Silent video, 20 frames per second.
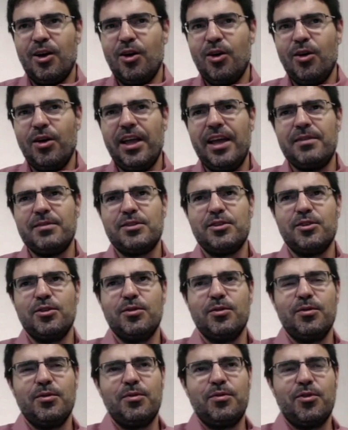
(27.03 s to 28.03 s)
Okay,
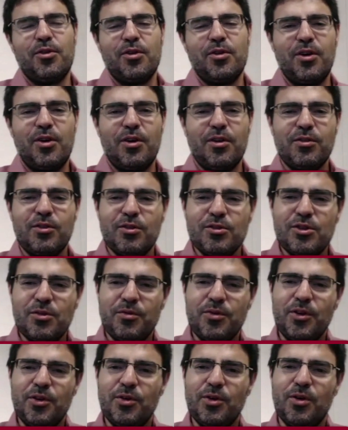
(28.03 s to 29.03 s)
so for those of
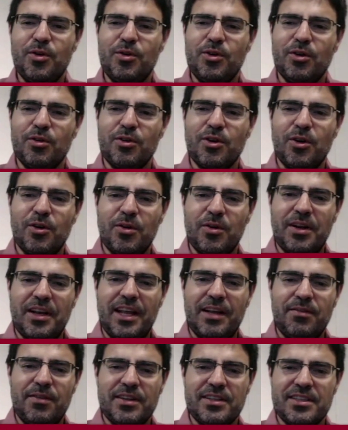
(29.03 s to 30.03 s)
you who don't know,
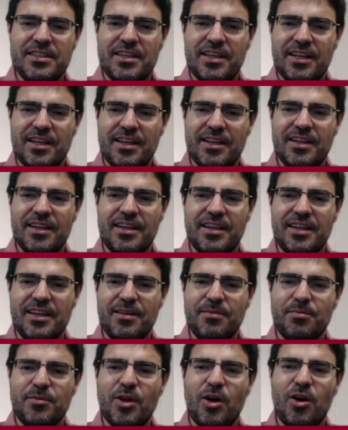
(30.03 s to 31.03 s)
Netflix is
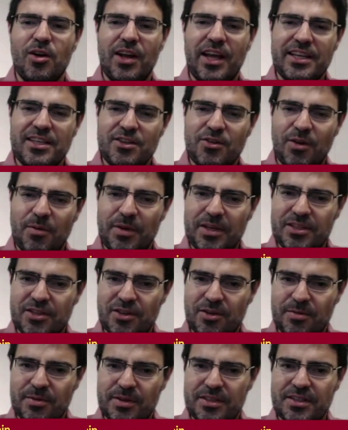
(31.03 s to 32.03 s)
a online streaming
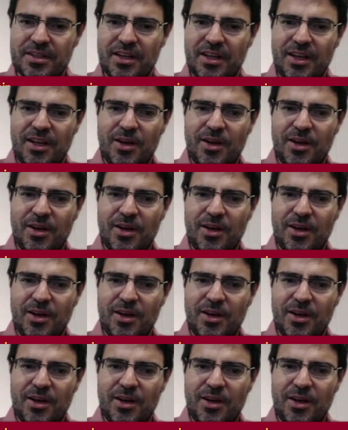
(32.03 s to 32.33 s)
service